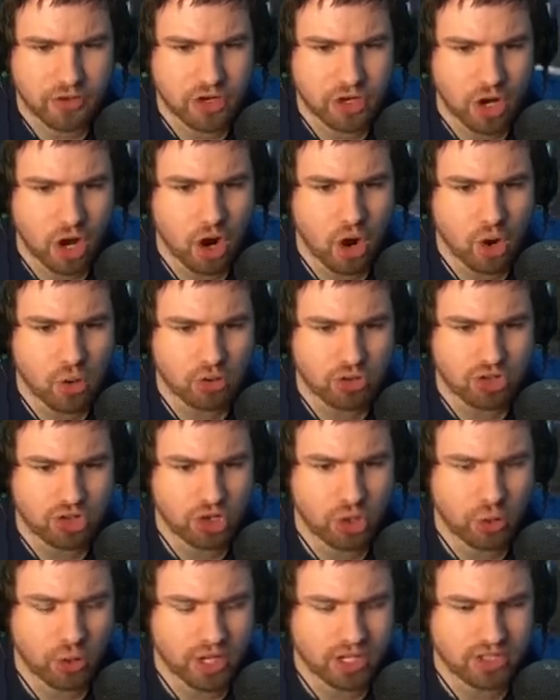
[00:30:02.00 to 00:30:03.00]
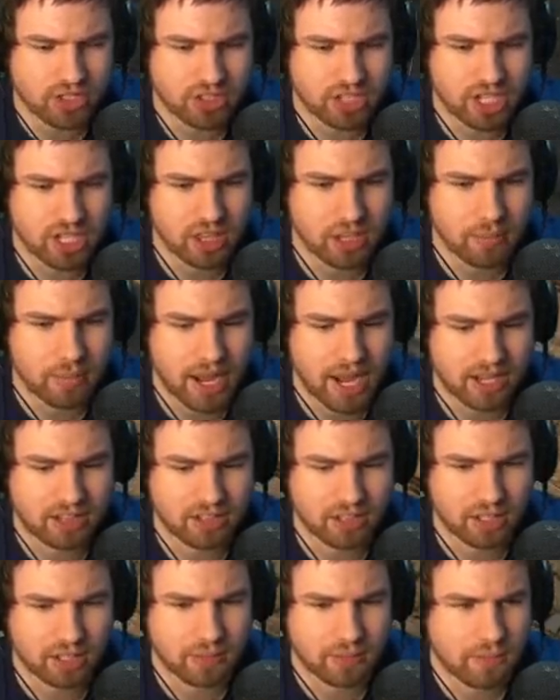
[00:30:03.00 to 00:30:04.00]
no choice in the
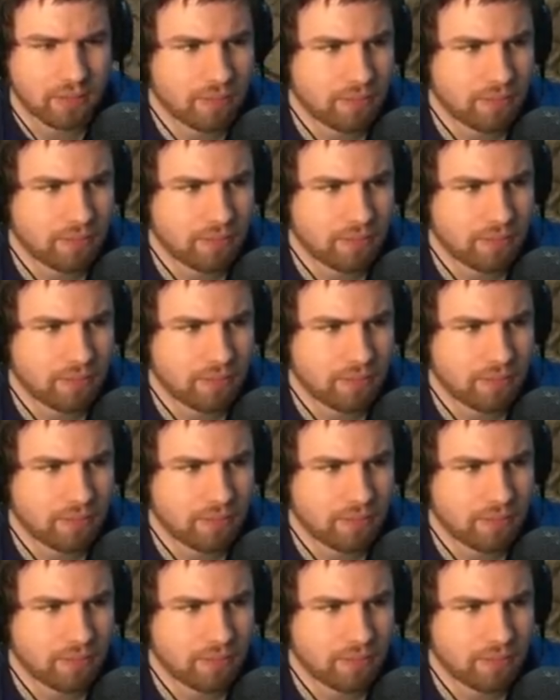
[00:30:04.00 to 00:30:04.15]
matter.